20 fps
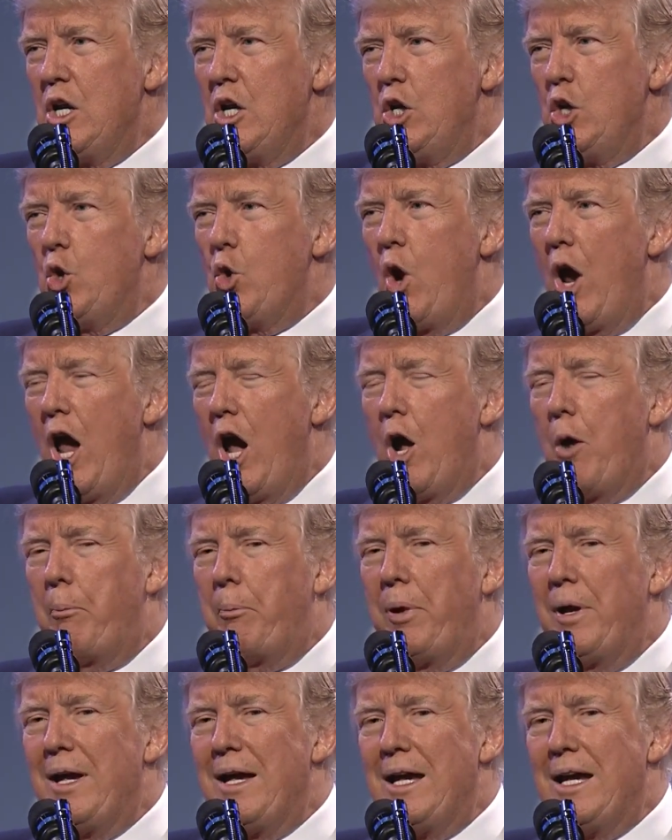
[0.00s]
you
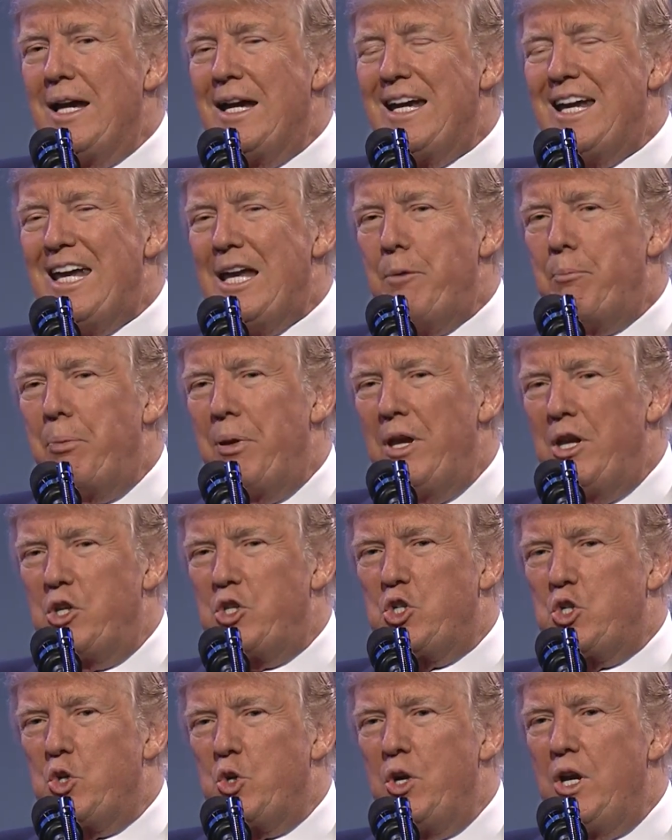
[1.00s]
help keep
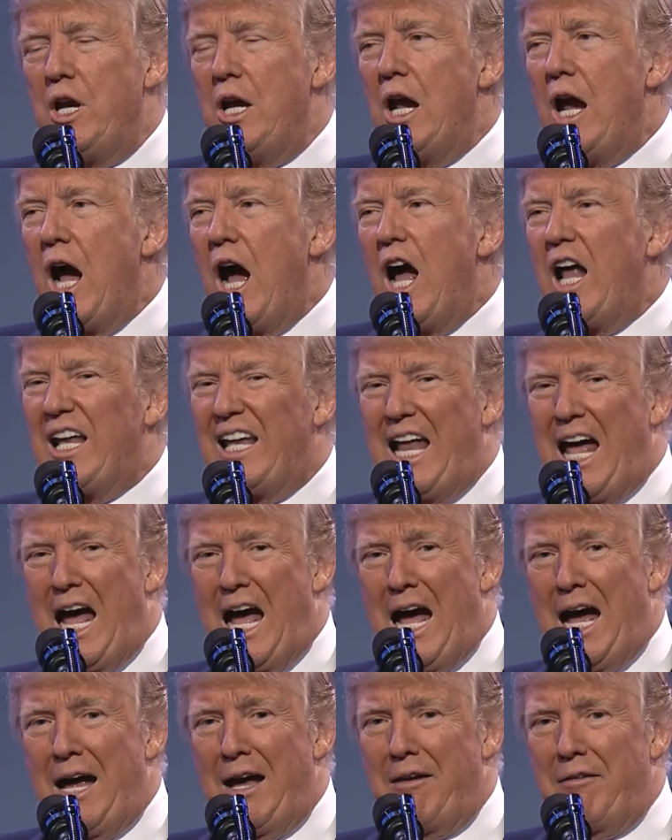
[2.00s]
history
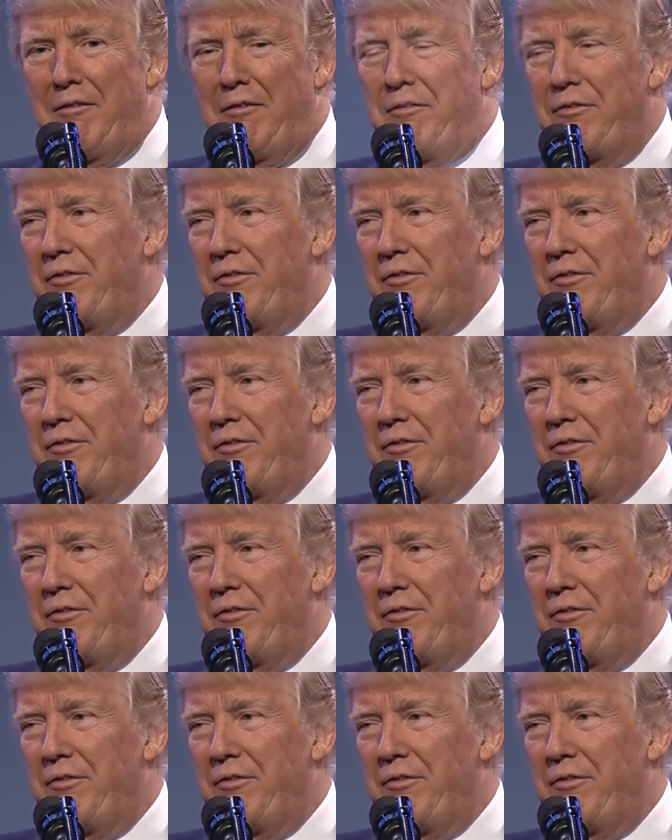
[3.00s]
alive.